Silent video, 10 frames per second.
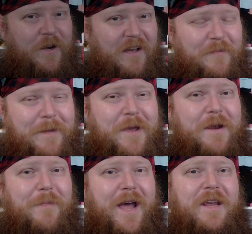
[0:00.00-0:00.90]
off my
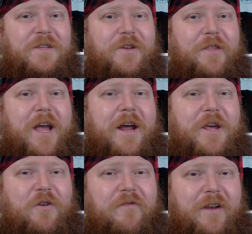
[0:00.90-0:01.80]
main mic, so the
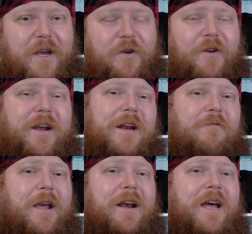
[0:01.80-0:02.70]
audio and video you're getting
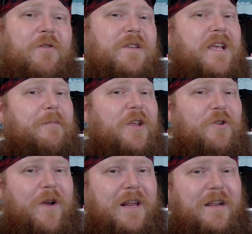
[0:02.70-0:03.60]
right now is coming
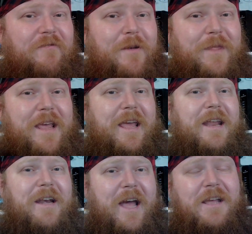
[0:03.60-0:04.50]
directly from the
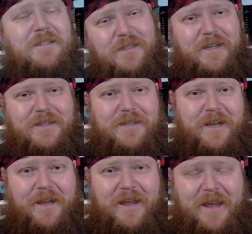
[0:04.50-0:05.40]

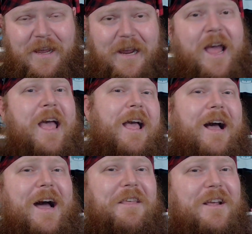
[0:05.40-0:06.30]
N960E.
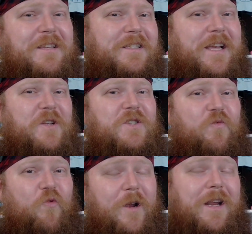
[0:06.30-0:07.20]
I think it sounds
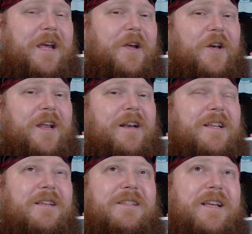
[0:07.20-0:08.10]
really good. It
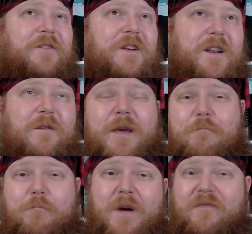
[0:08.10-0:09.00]
does sound a little bit
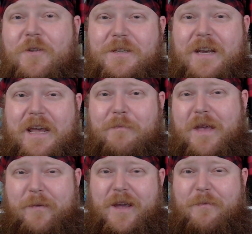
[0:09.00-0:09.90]
muffled, like
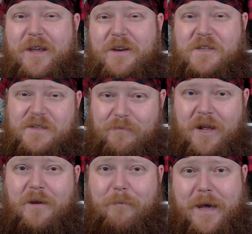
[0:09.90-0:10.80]
maybe I'm in a
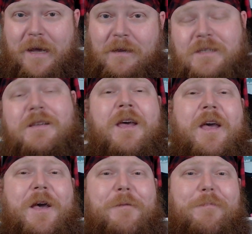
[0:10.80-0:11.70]
small box,
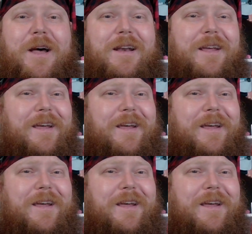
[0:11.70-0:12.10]
but